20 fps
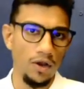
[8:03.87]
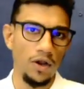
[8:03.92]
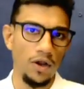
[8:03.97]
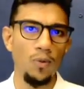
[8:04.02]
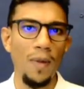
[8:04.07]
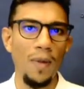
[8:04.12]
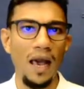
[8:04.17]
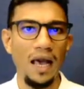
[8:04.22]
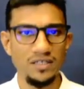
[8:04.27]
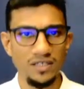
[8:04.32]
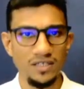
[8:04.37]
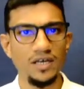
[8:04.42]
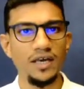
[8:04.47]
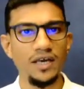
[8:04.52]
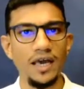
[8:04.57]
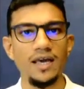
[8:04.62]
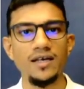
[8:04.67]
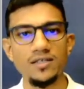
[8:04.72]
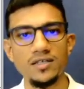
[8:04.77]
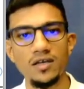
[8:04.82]
Now imagine
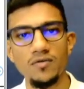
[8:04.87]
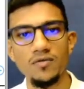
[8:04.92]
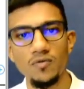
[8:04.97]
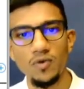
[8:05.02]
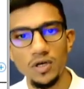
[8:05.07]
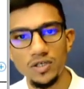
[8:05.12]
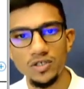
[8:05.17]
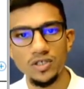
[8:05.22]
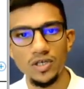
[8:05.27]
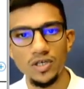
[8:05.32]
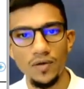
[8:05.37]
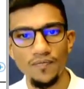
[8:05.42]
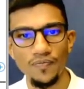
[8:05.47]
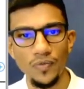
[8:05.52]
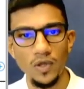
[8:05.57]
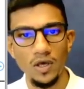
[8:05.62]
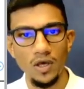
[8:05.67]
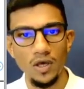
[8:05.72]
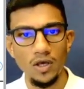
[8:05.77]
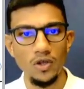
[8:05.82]
a case in which
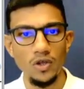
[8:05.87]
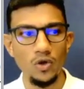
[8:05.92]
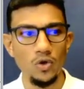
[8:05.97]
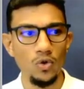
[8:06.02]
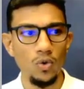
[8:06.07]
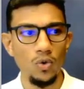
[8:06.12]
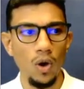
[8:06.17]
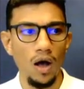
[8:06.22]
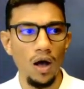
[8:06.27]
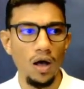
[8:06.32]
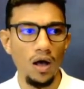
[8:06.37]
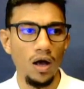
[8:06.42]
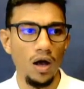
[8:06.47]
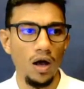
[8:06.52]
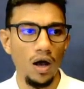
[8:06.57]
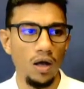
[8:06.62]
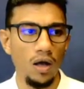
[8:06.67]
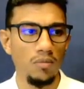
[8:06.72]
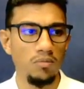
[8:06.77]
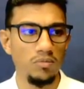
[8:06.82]

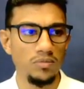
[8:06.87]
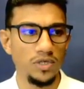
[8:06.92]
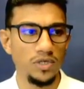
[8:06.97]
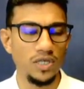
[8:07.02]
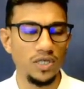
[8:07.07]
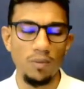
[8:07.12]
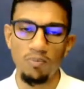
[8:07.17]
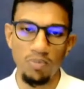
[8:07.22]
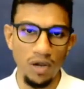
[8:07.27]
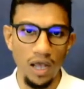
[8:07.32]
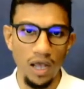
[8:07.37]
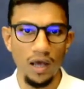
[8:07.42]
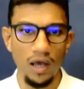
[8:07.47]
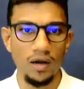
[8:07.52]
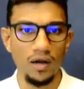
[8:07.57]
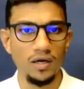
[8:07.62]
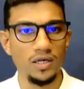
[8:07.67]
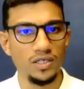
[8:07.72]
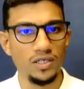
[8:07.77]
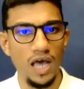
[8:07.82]
the
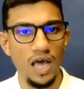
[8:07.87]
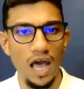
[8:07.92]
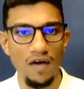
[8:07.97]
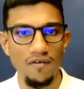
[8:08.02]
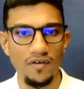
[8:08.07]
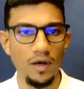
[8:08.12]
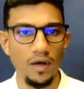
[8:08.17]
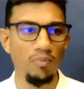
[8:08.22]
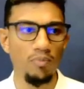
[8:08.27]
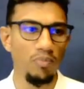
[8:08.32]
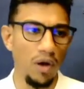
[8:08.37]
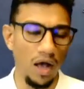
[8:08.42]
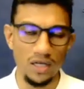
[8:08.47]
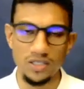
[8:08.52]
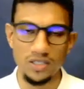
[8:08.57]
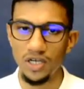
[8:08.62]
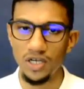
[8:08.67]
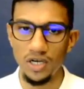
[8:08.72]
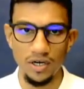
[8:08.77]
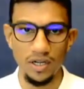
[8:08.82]
supplier is having a
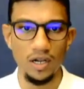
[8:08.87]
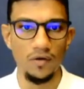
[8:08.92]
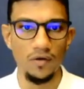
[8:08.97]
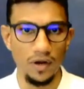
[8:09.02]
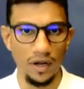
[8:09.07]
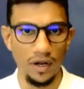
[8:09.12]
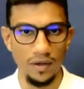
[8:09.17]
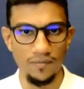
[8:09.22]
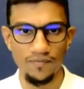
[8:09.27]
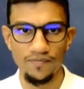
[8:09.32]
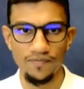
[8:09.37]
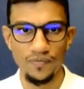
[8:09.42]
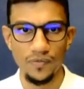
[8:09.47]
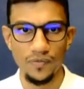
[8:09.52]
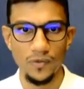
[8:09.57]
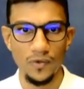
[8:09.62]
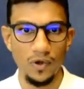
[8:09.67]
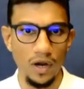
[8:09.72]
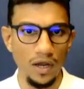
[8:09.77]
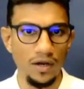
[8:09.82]
partial delivery,
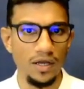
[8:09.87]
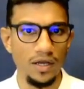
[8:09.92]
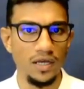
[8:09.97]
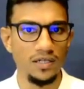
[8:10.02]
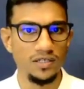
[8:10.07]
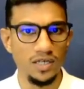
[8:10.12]
right?